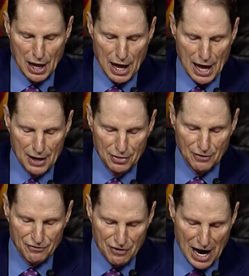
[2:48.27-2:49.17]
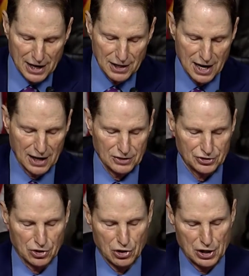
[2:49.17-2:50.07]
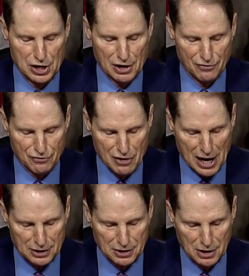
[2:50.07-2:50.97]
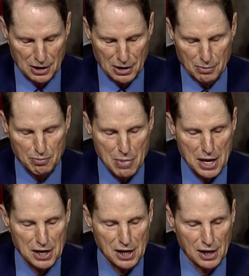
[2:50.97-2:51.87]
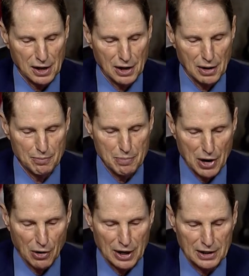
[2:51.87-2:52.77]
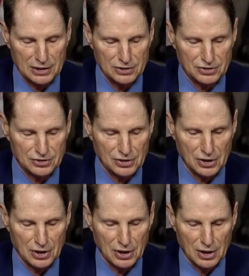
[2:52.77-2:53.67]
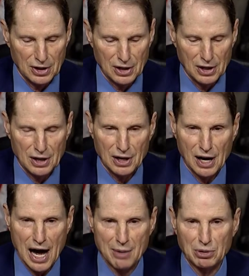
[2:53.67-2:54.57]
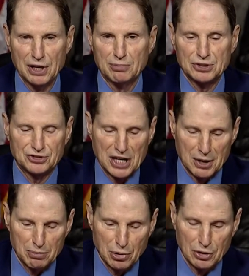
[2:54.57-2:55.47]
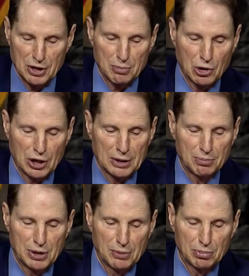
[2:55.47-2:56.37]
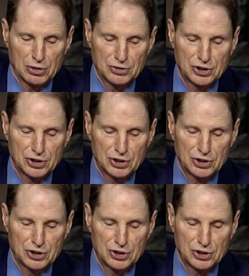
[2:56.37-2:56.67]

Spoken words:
and the findings could affect many Americans. I believe, Ms. Sandberg, the American people